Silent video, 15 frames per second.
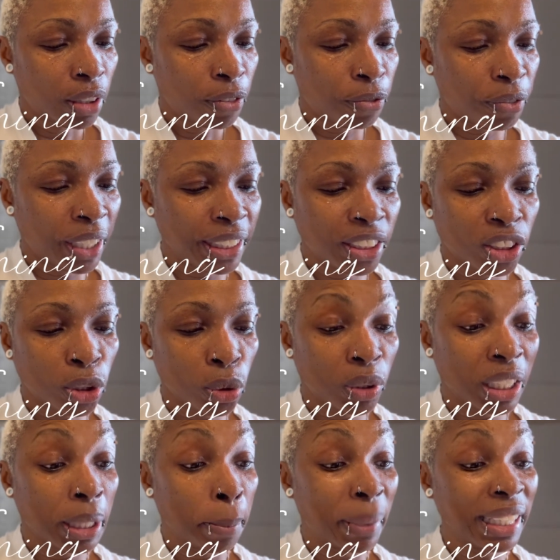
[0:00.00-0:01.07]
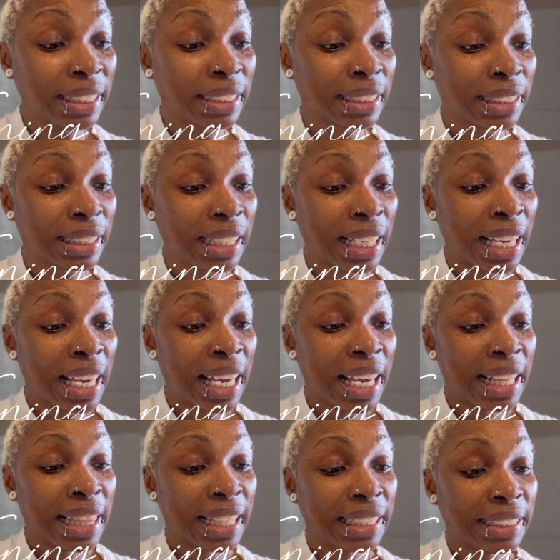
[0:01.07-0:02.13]
face toning mist.
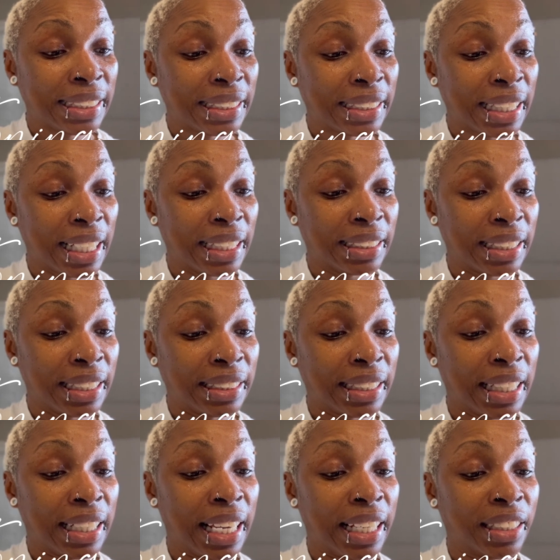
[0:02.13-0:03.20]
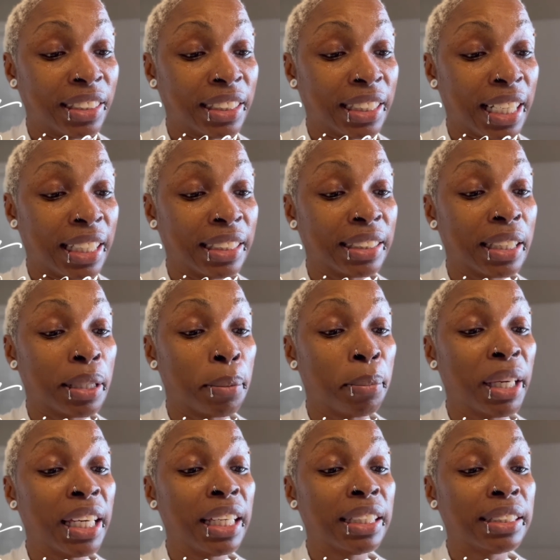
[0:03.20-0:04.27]
This says it's an energizing
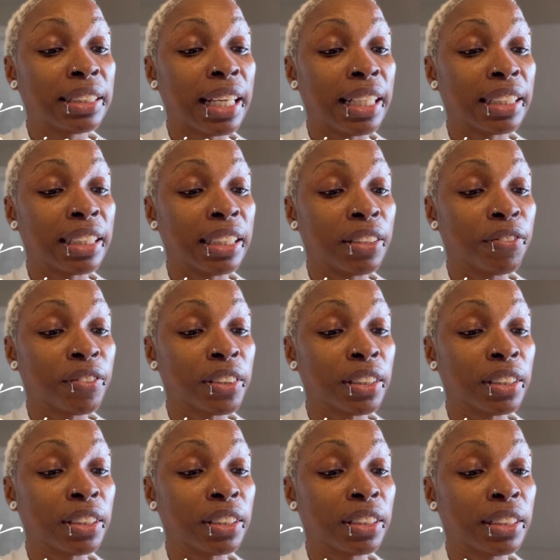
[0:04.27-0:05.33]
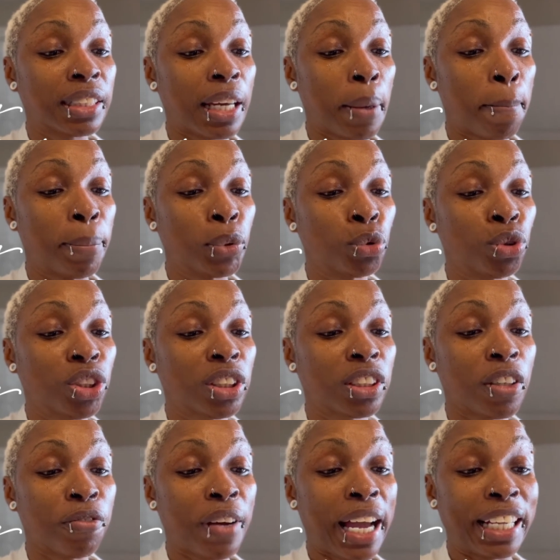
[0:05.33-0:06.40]
mist that delivers a boost
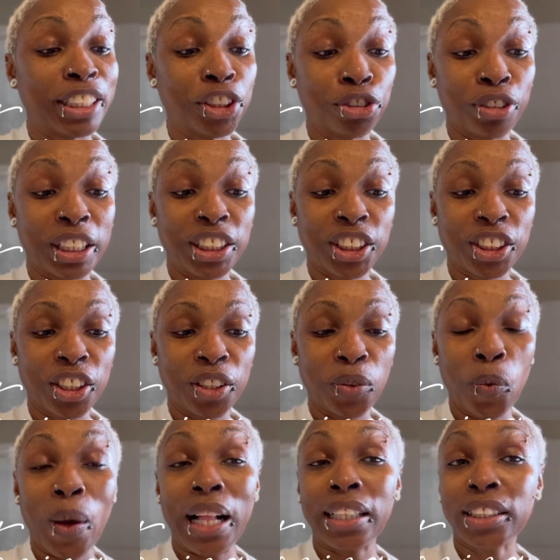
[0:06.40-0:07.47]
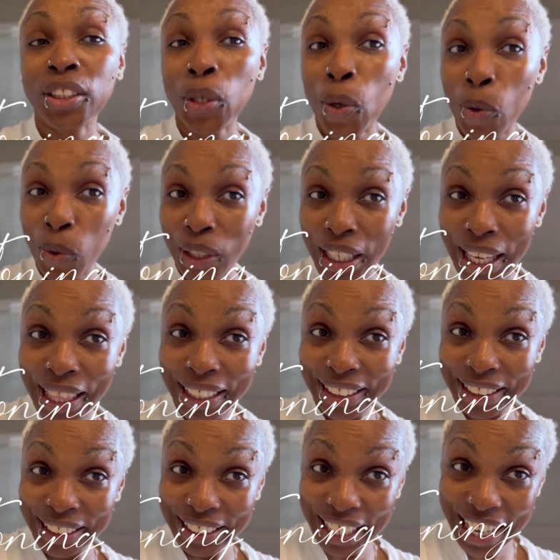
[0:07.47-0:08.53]
of hydration while toning the
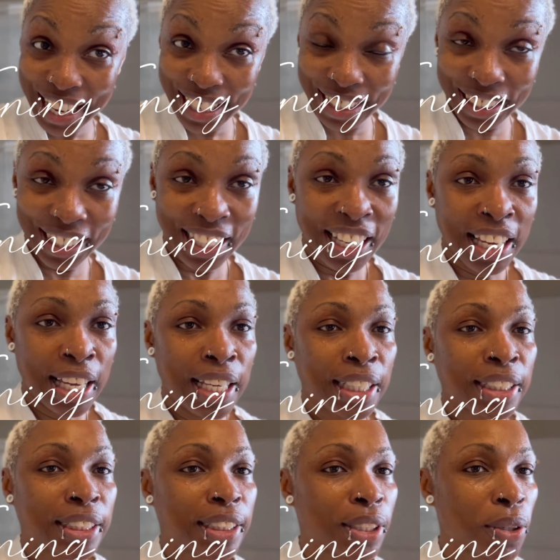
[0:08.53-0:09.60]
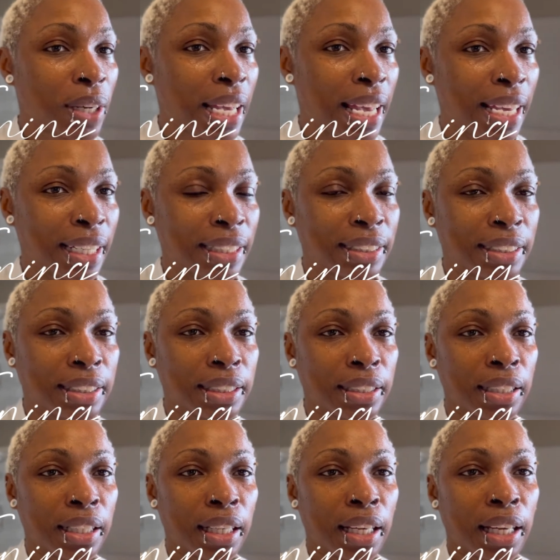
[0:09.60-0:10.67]
skin. So guys,
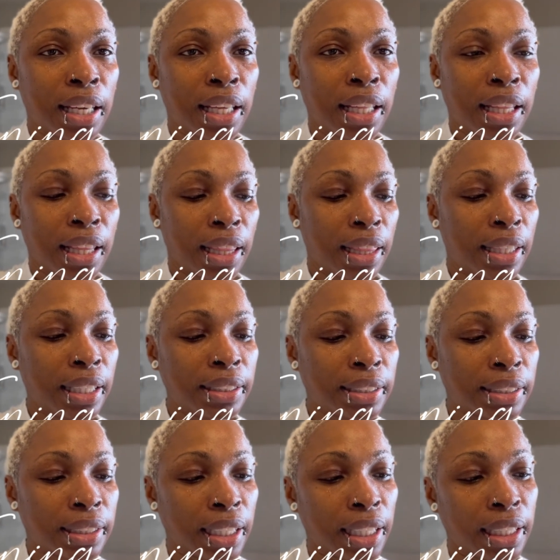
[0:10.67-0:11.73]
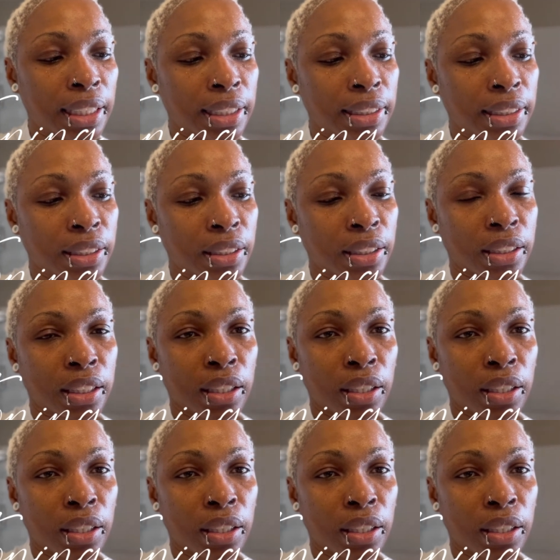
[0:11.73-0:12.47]
this is